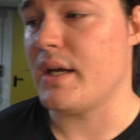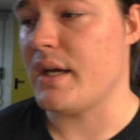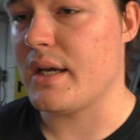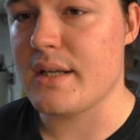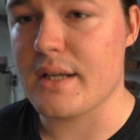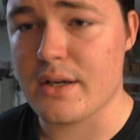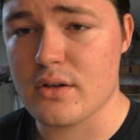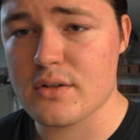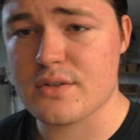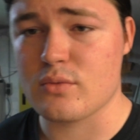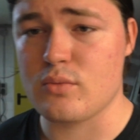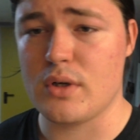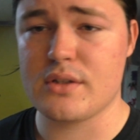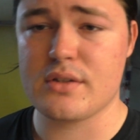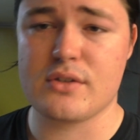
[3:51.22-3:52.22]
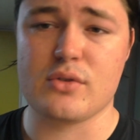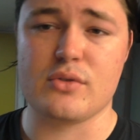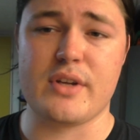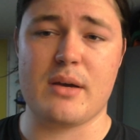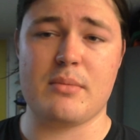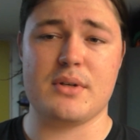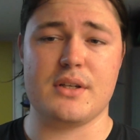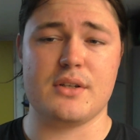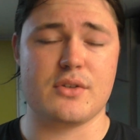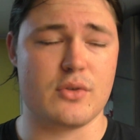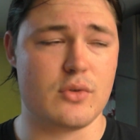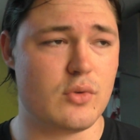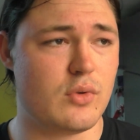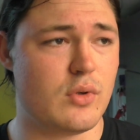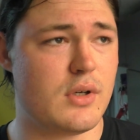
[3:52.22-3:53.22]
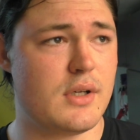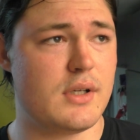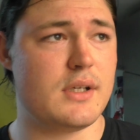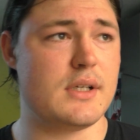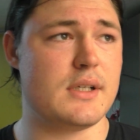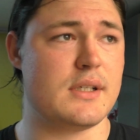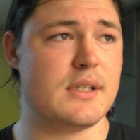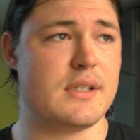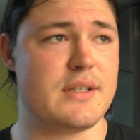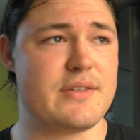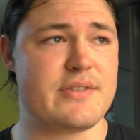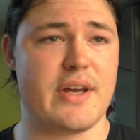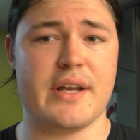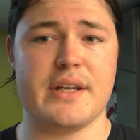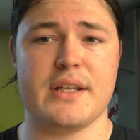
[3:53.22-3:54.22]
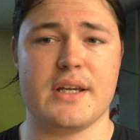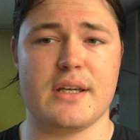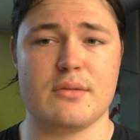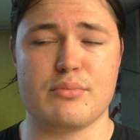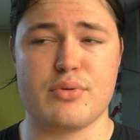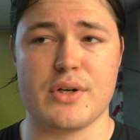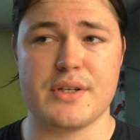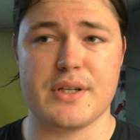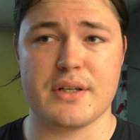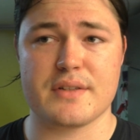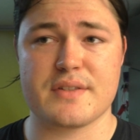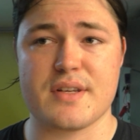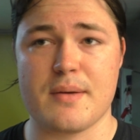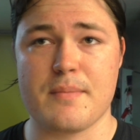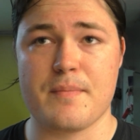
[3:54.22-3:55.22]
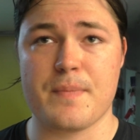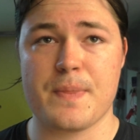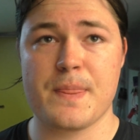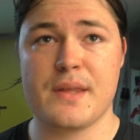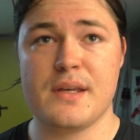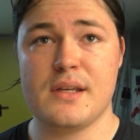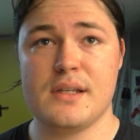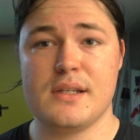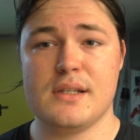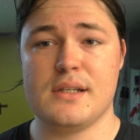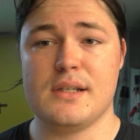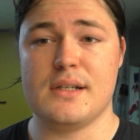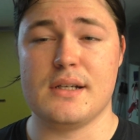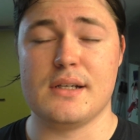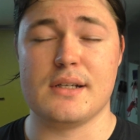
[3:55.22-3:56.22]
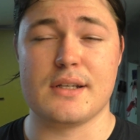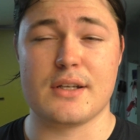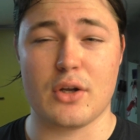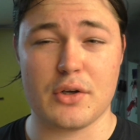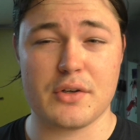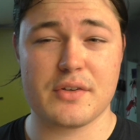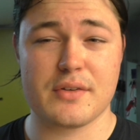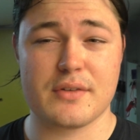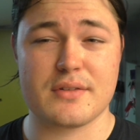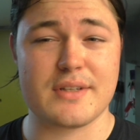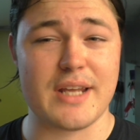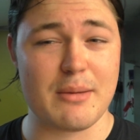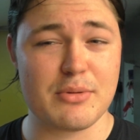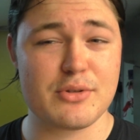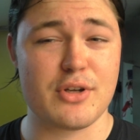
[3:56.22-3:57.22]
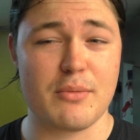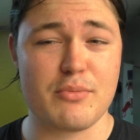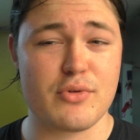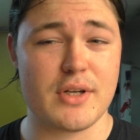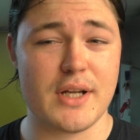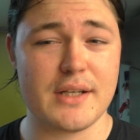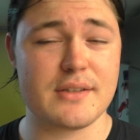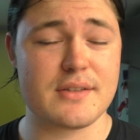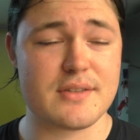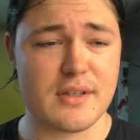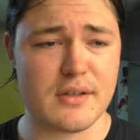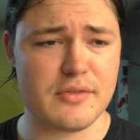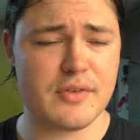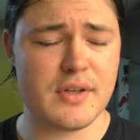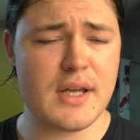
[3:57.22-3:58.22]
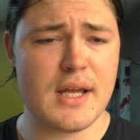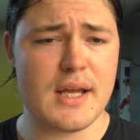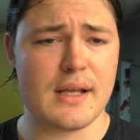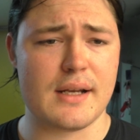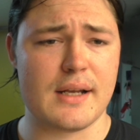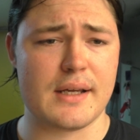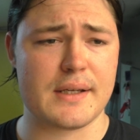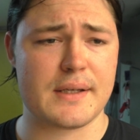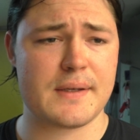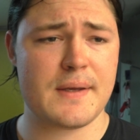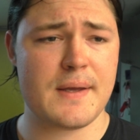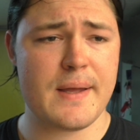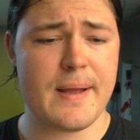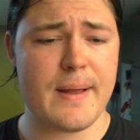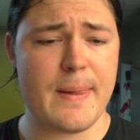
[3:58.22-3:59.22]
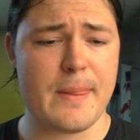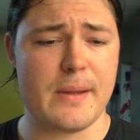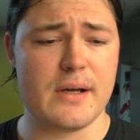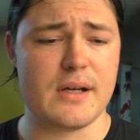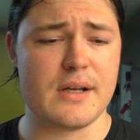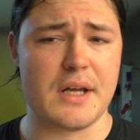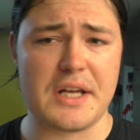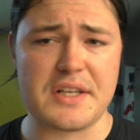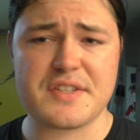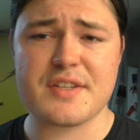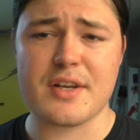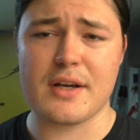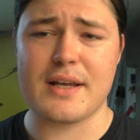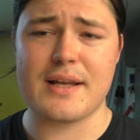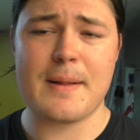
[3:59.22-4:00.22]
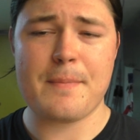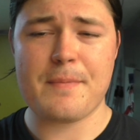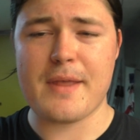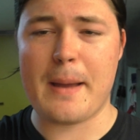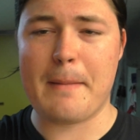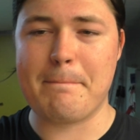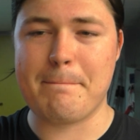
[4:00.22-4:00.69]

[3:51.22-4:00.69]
And I also wanted to dabble into designing and printing some not tabletop related stuff, like a